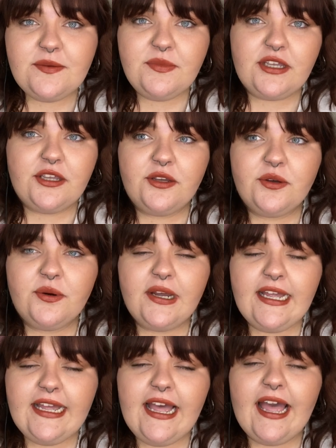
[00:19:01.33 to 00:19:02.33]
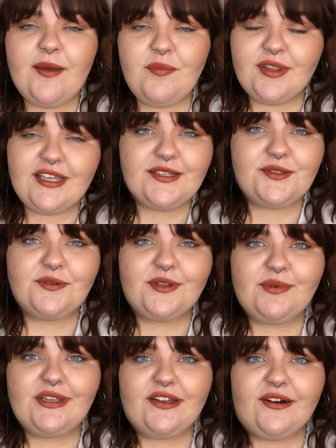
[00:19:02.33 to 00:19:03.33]
to meet you, and please do let
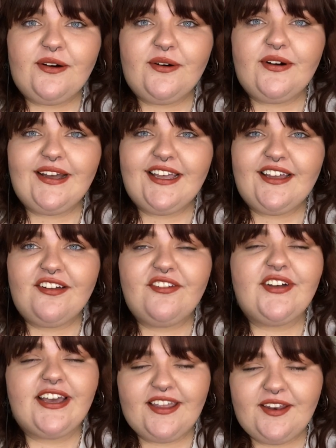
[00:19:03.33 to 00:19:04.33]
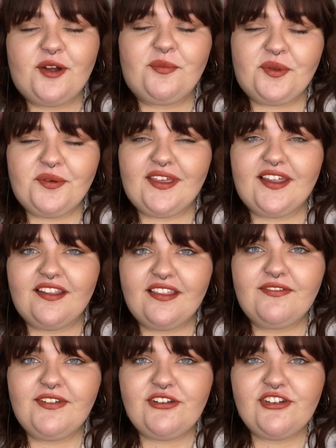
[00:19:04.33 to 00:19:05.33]
me know if I can help you again in the
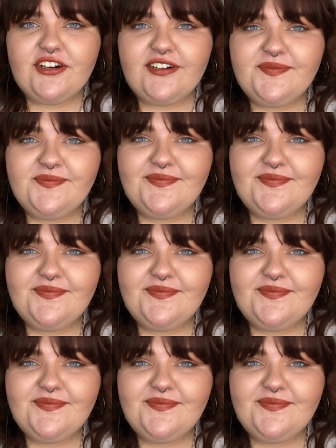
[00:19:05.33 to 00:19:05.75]
future.